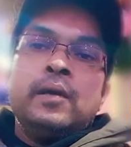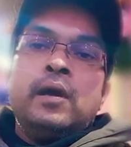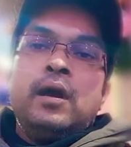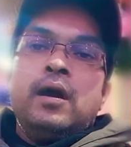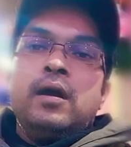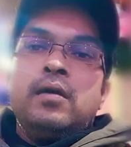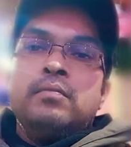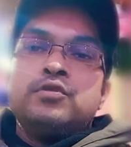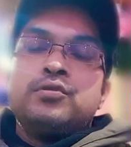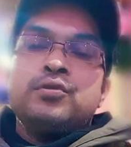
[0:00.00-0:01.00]

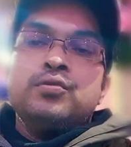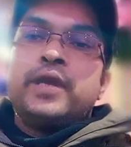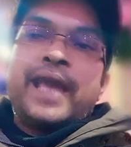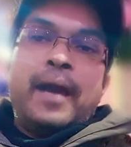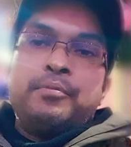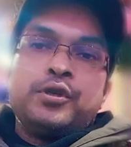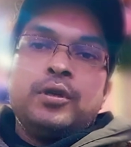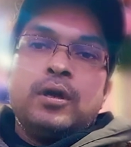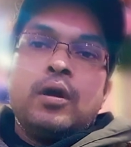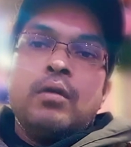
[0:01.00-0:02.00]
to
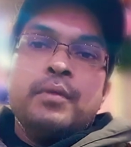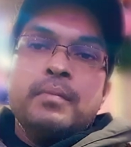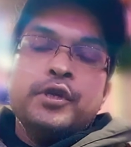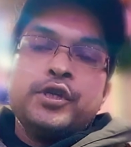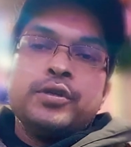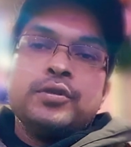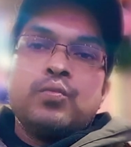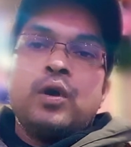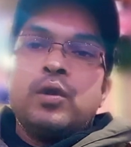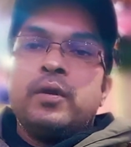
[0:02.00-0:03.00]
capture carbon emissions and
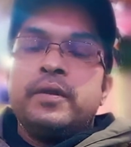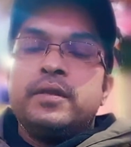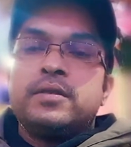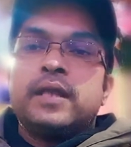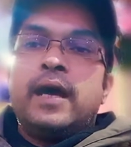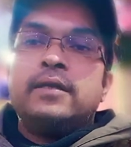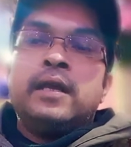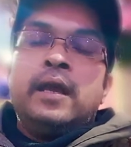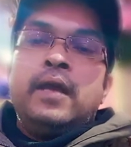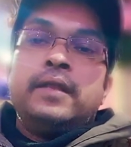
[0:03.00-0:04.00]
whatnot and this and that.
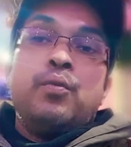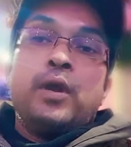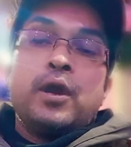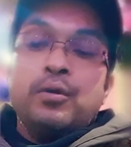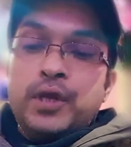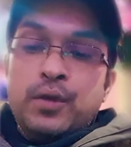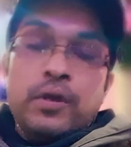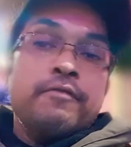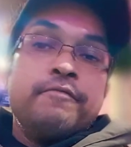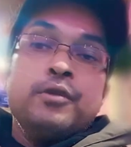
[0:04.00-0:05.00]
They want to go
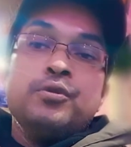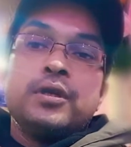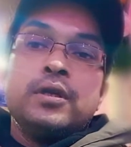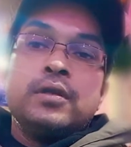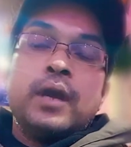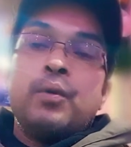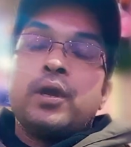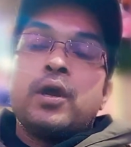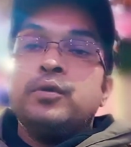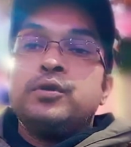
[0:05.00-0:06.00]
nuclear fusion. They want
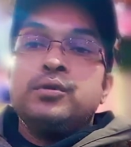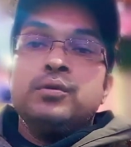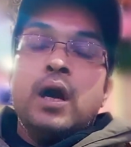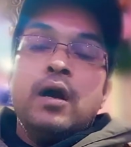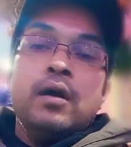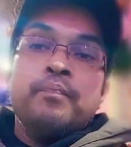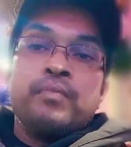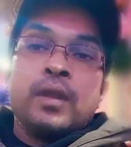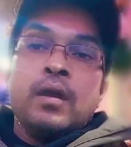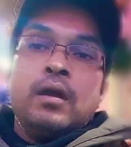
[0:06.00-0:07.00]
to go
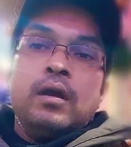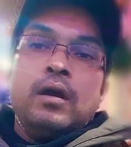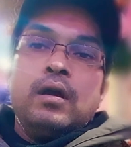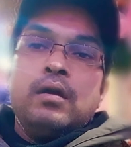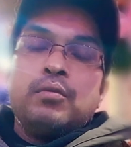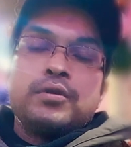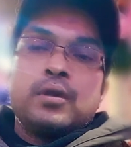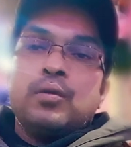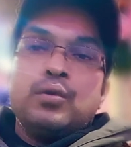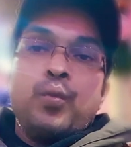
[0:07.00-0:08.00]
to what's it
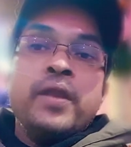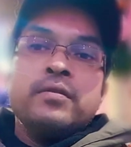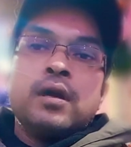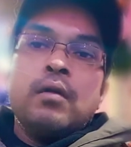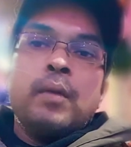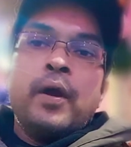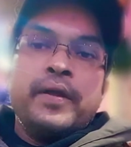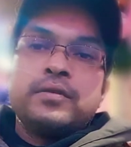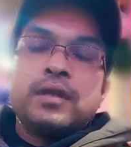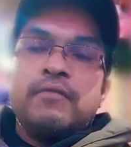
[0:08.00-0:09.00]
called, wind
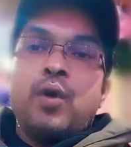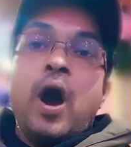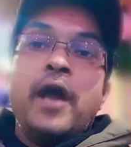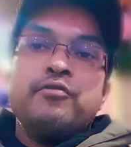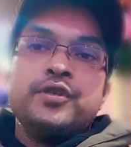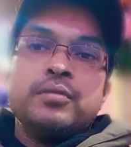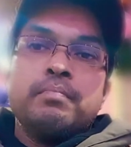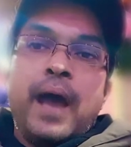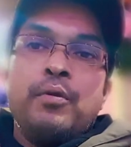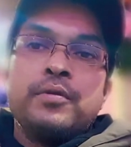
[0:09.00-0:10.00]
turbine stuff or hydrogen
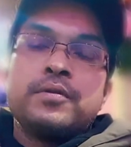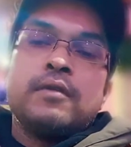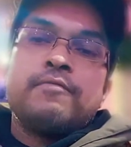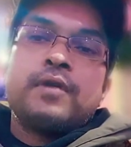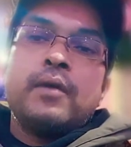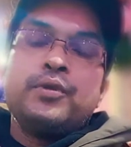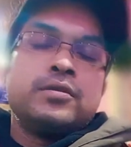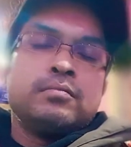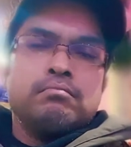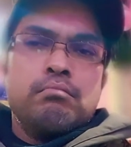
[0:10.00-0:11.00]
powered stuff, right? Which
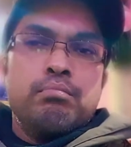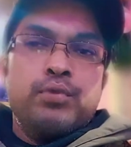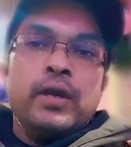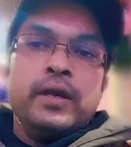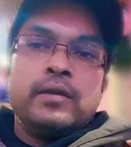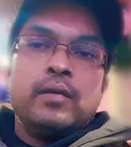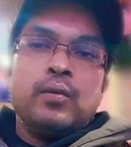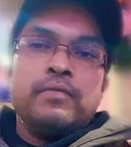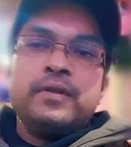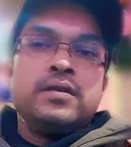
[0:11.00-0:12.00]
is brilliant.
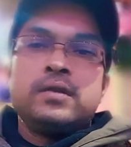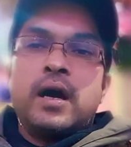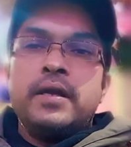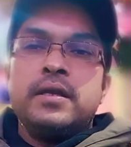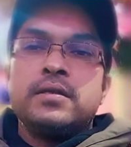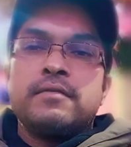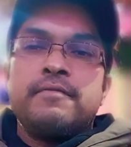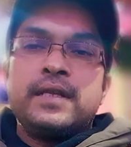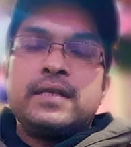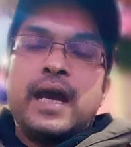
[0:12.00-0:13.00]
All of these ideas are
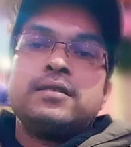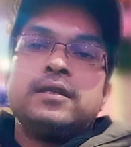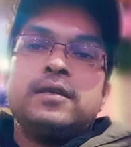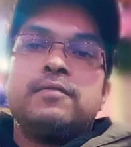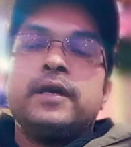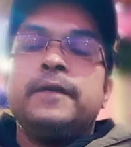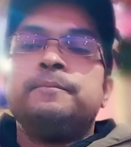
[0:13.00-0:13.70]
fantastic, right?